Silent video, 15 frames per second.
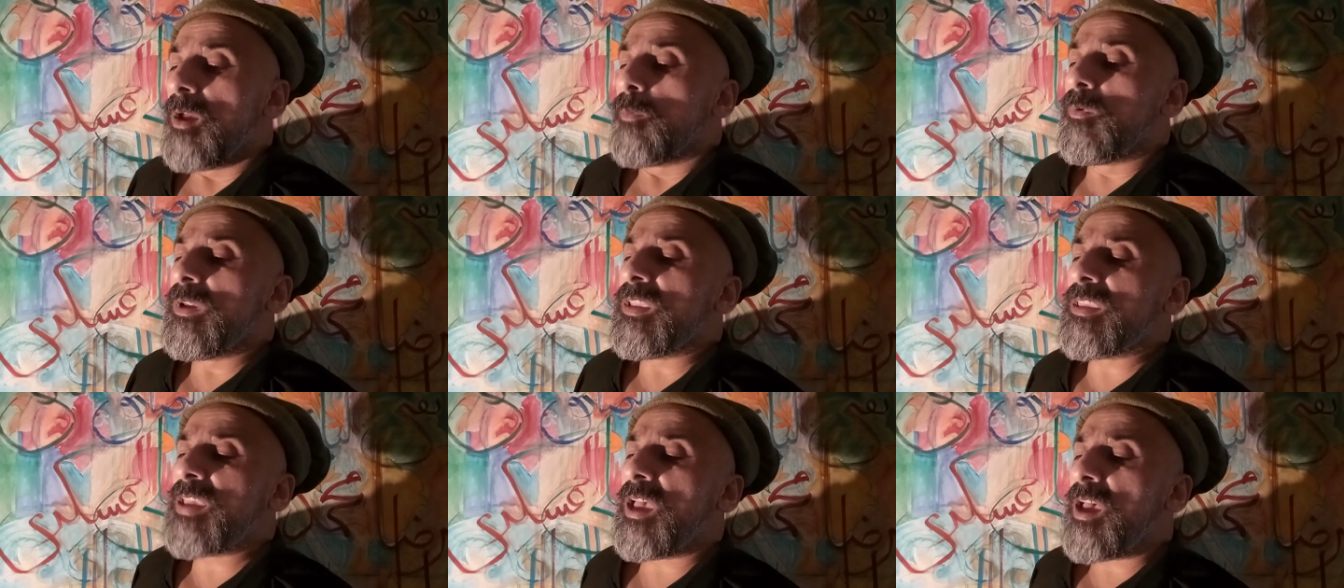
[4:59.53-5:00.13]
We
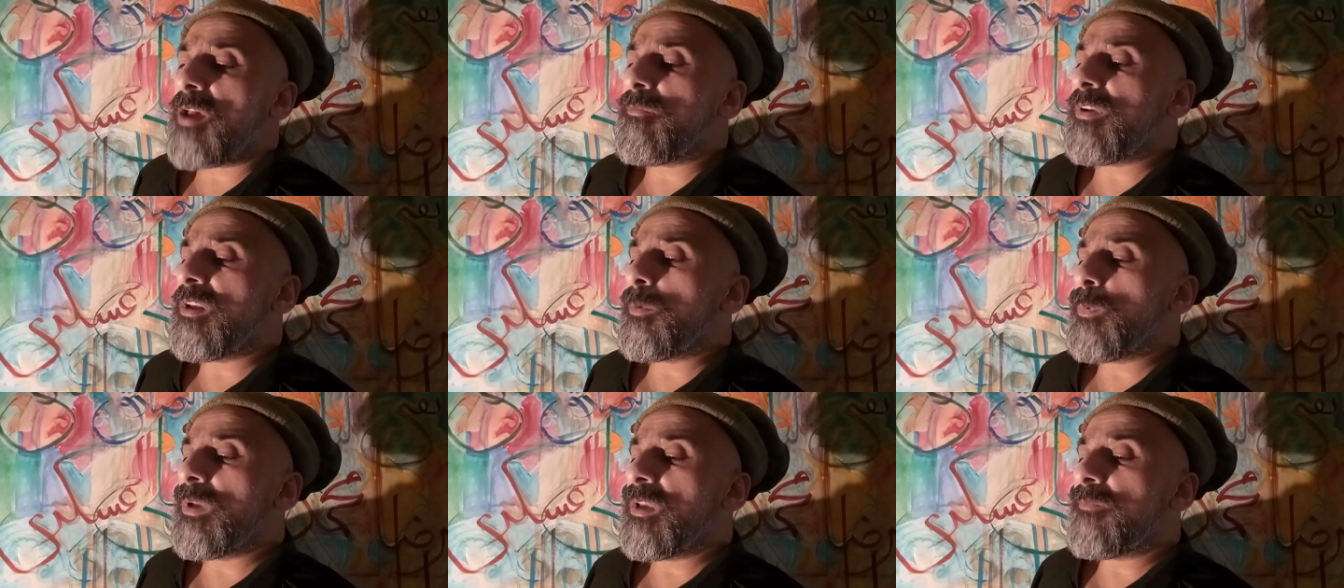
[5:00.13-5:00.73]
carry
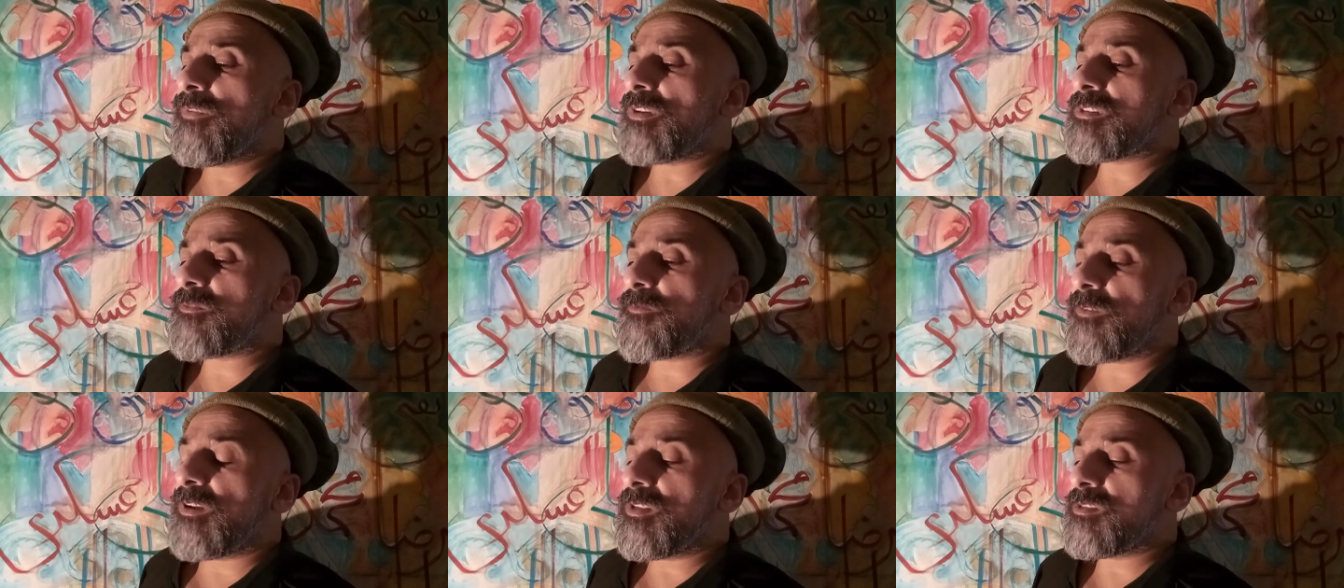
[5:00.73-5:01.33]
with us
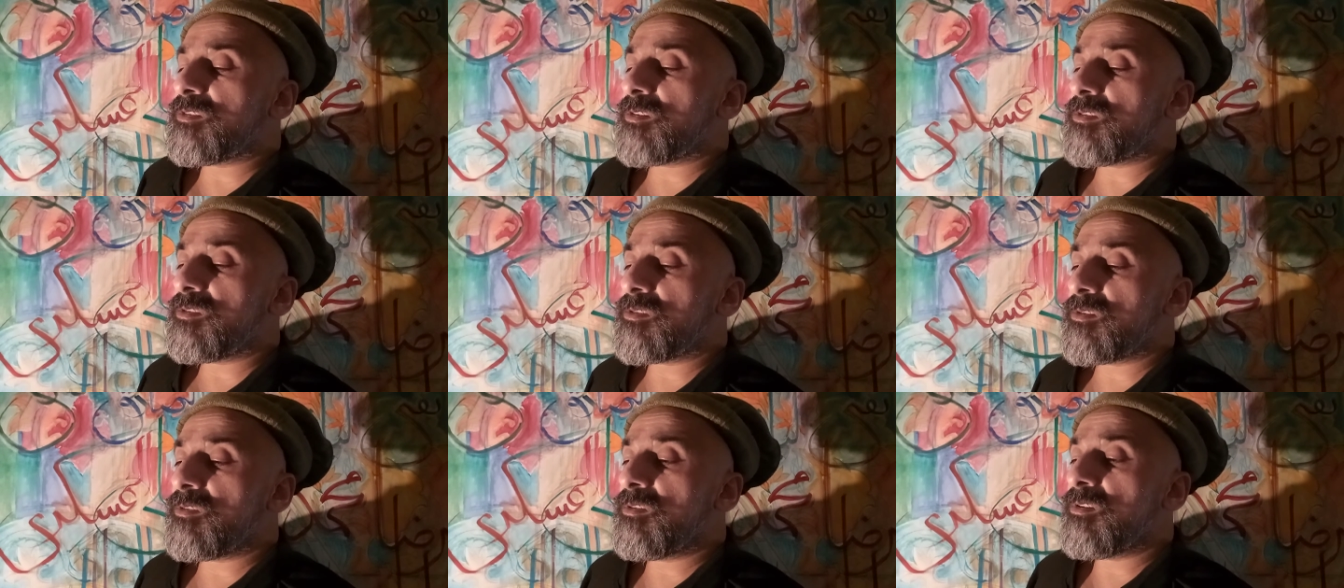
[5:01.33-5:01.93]
friends
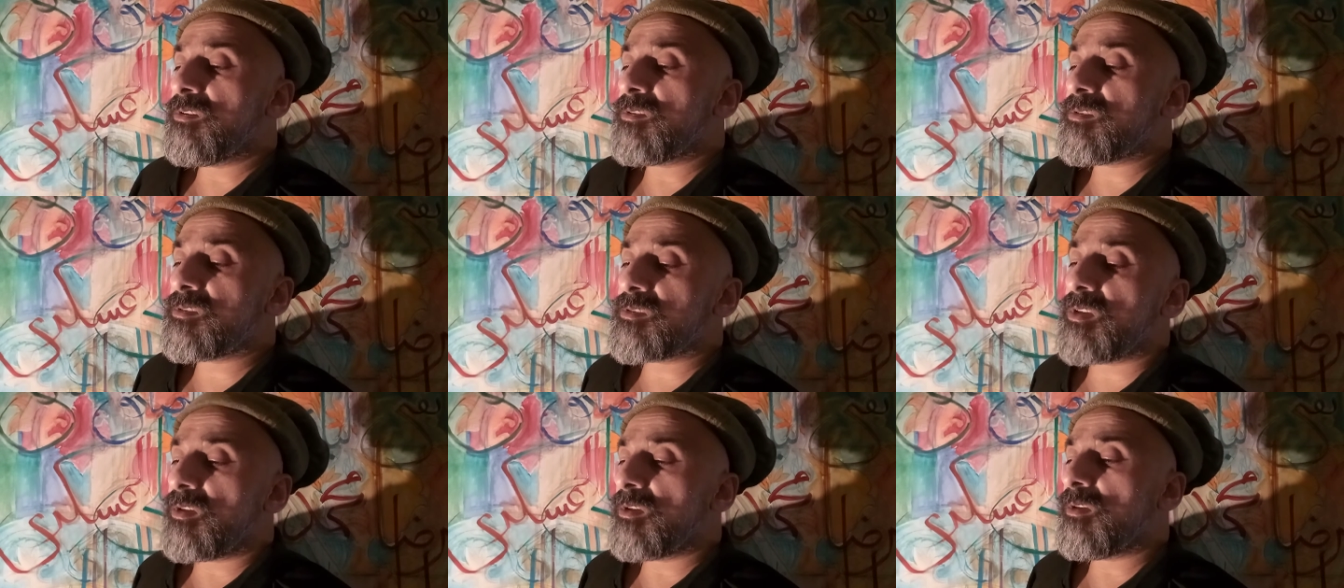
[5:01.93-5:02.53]
until the
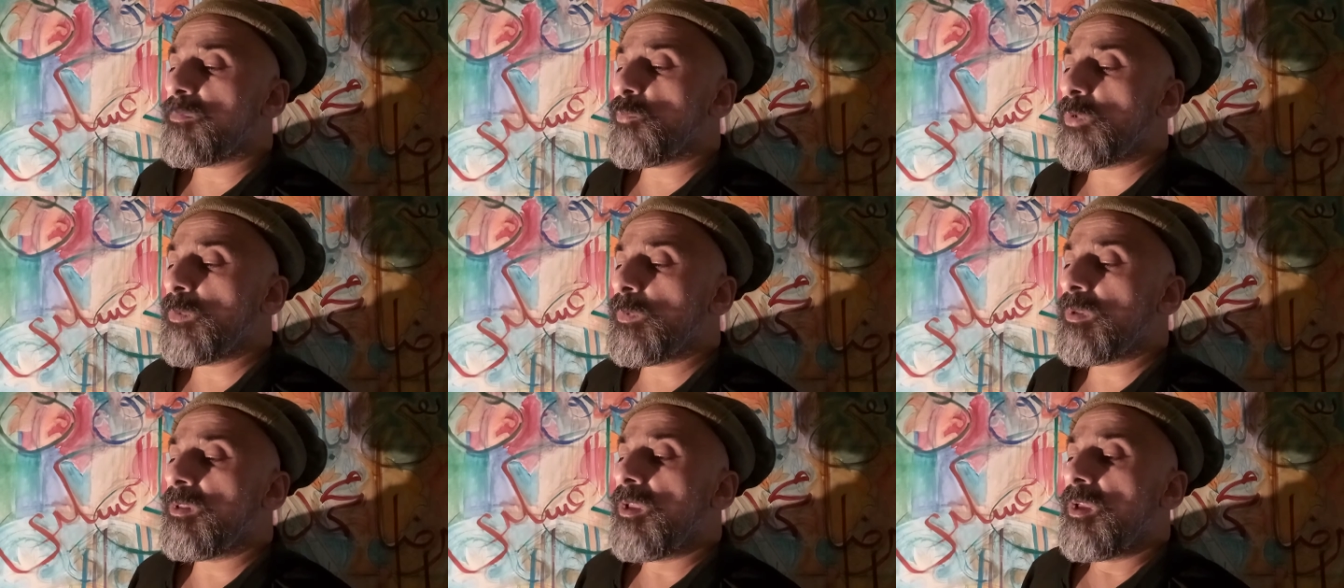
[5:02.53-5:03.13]
time we
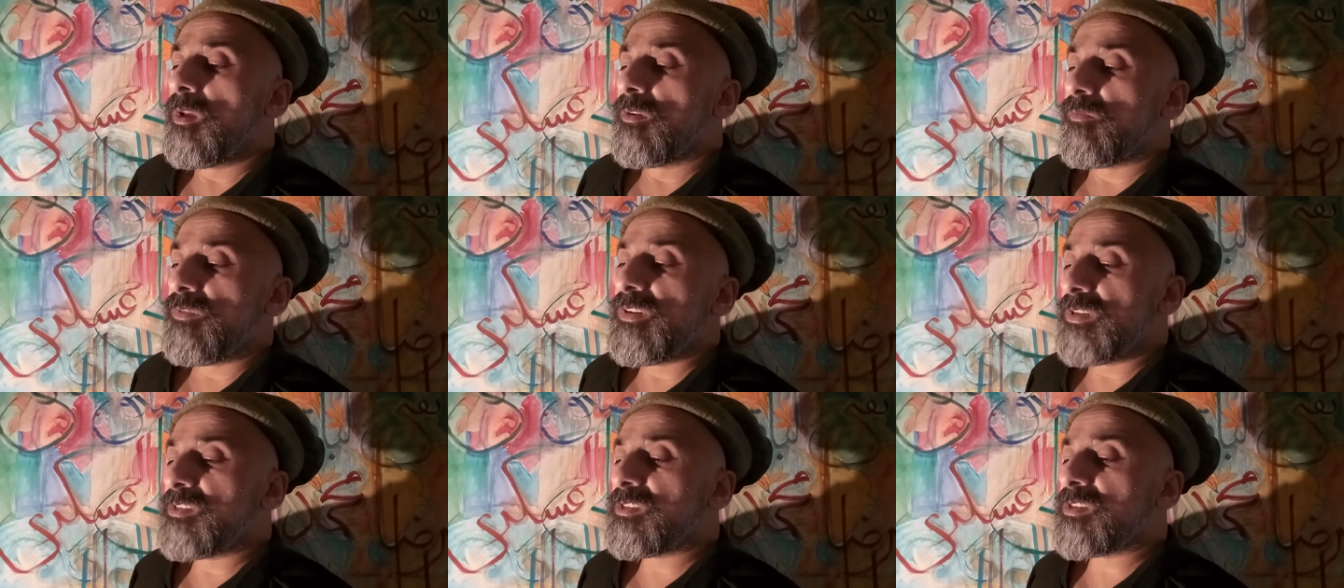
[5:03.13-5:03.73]
will
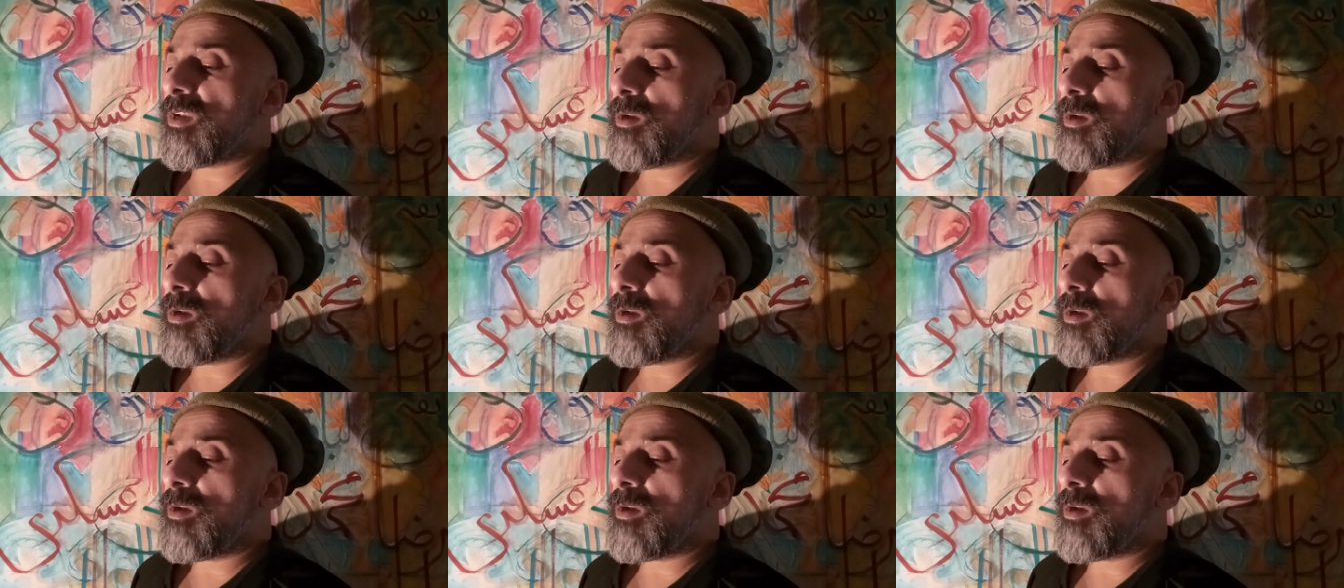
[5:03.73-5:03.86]
reach